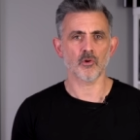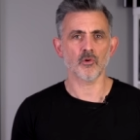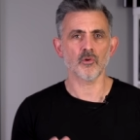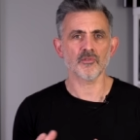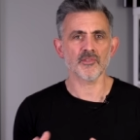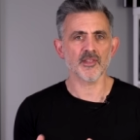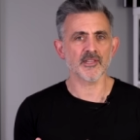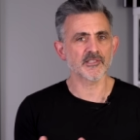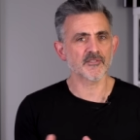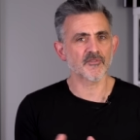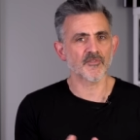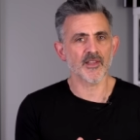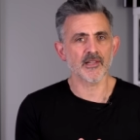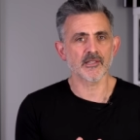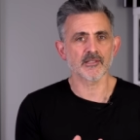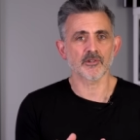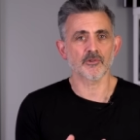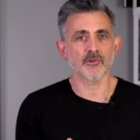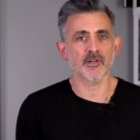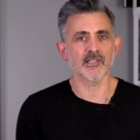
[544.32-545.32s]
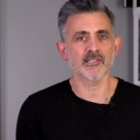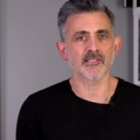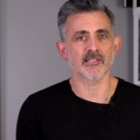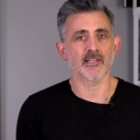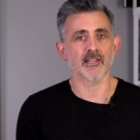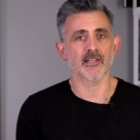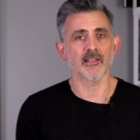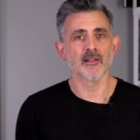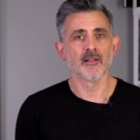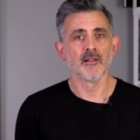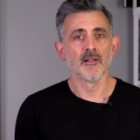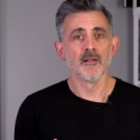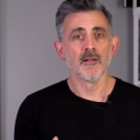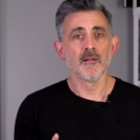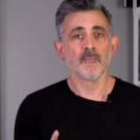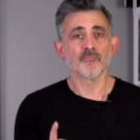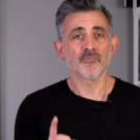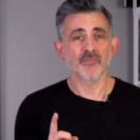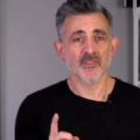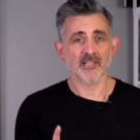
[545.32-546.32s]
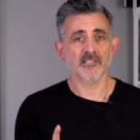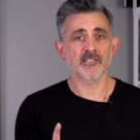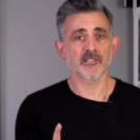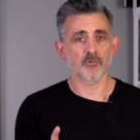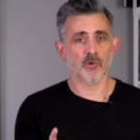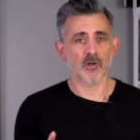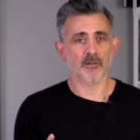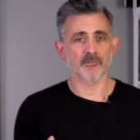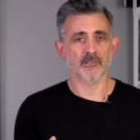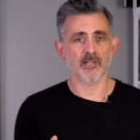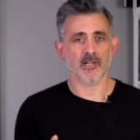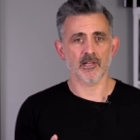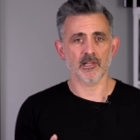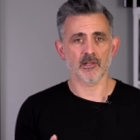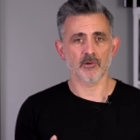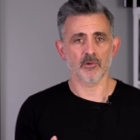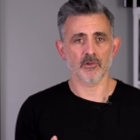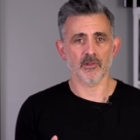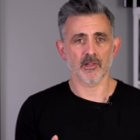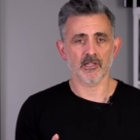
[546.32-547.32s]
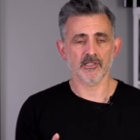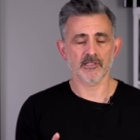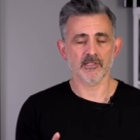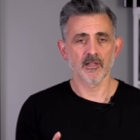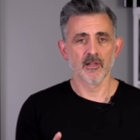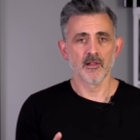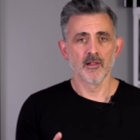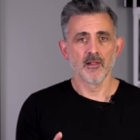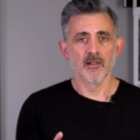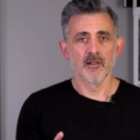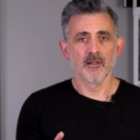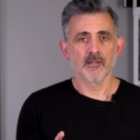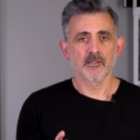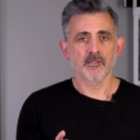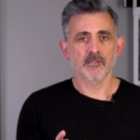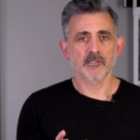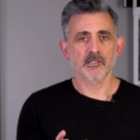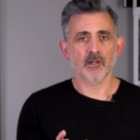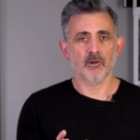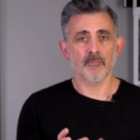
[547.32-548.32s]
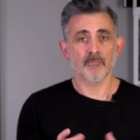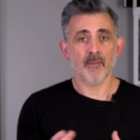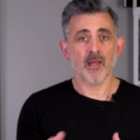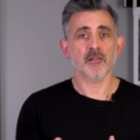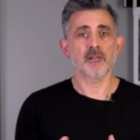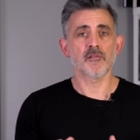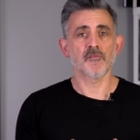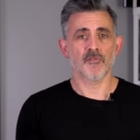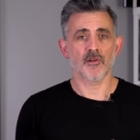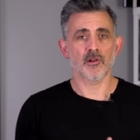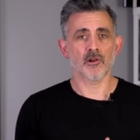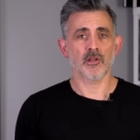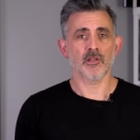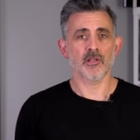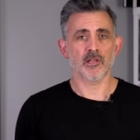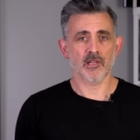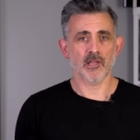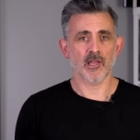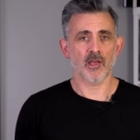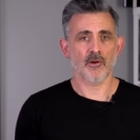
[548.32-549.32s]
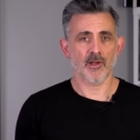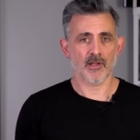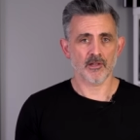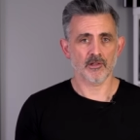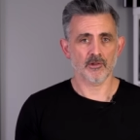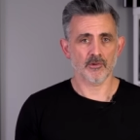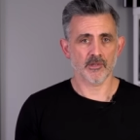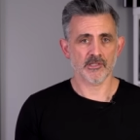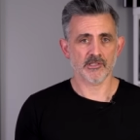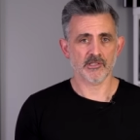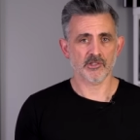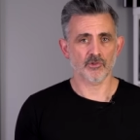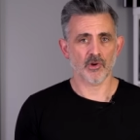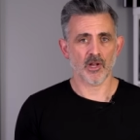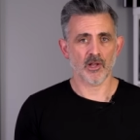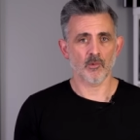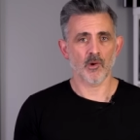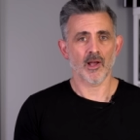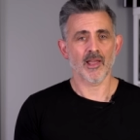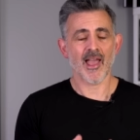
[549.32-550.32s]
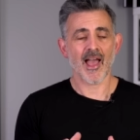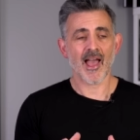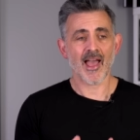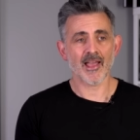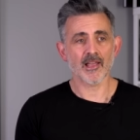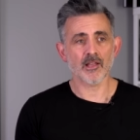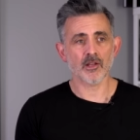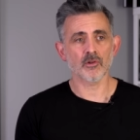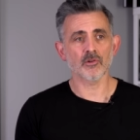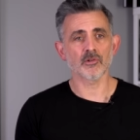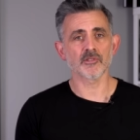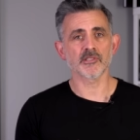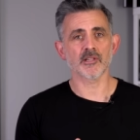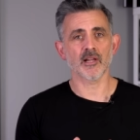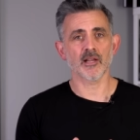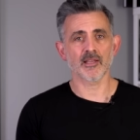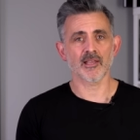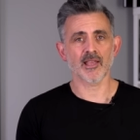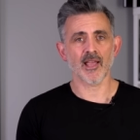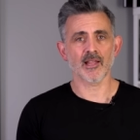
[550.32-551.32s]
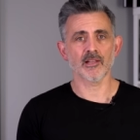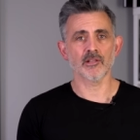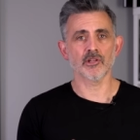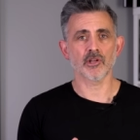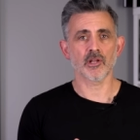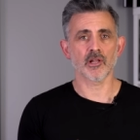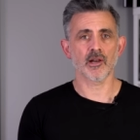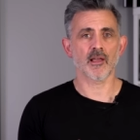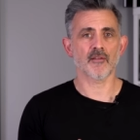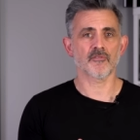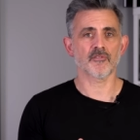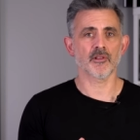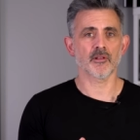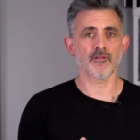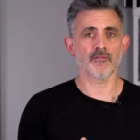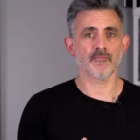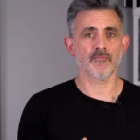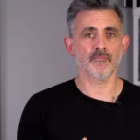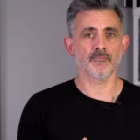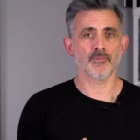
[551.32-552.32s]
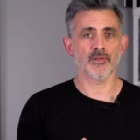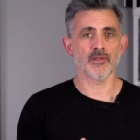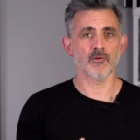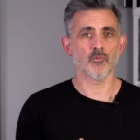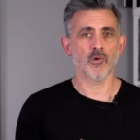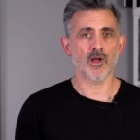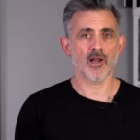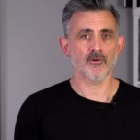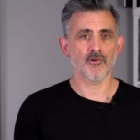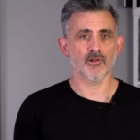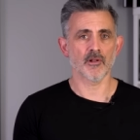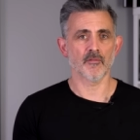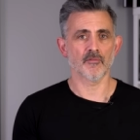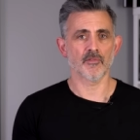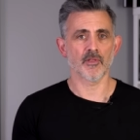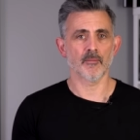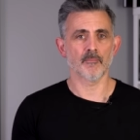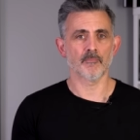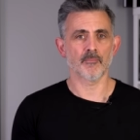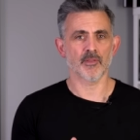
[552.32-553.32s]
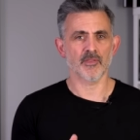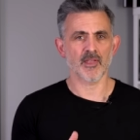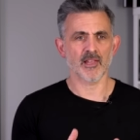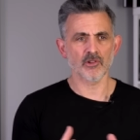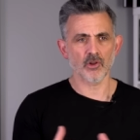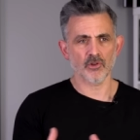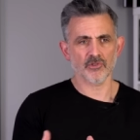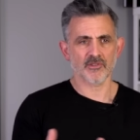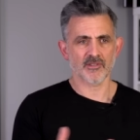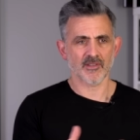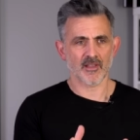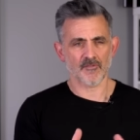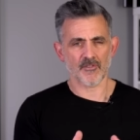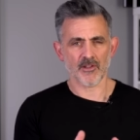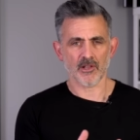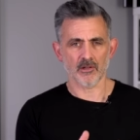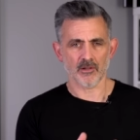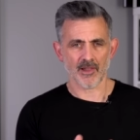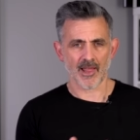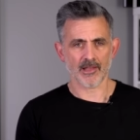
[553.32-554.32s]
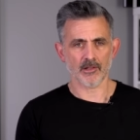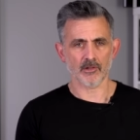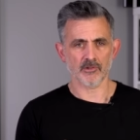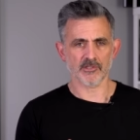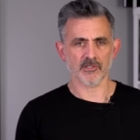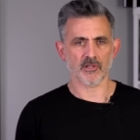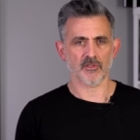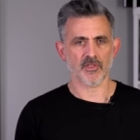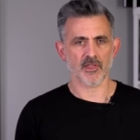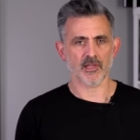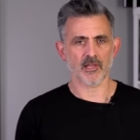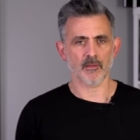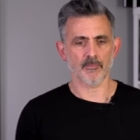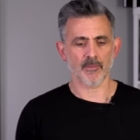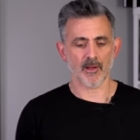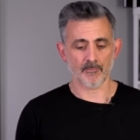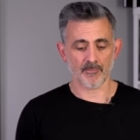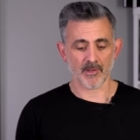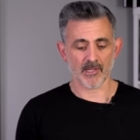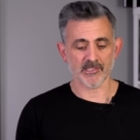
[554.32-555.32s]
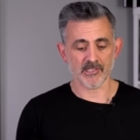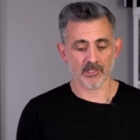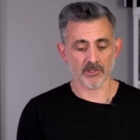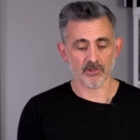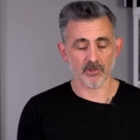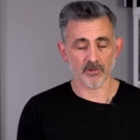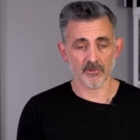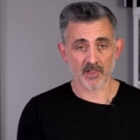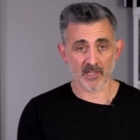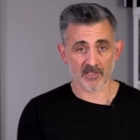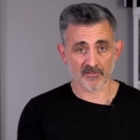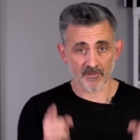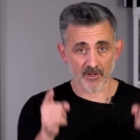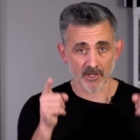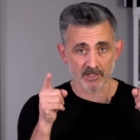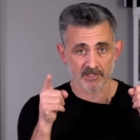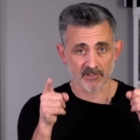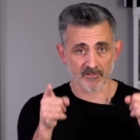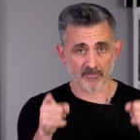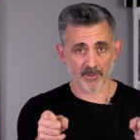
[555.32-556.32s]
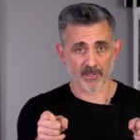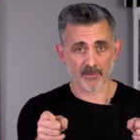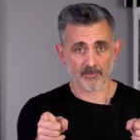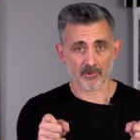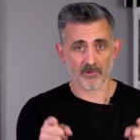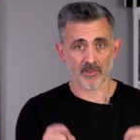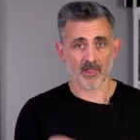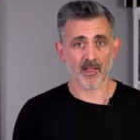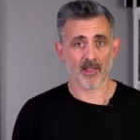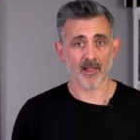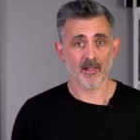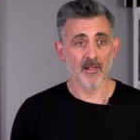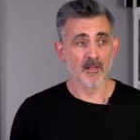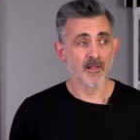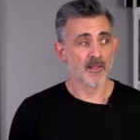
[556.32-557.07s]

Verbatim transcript: all these things are easy. this is why I'm telling you all this so it makes you feel like you can go out and do it straight away. Angles, again, you're gonna to have to be wary of them, but they're not difficult angles to think about. Basically, you do this version of people there.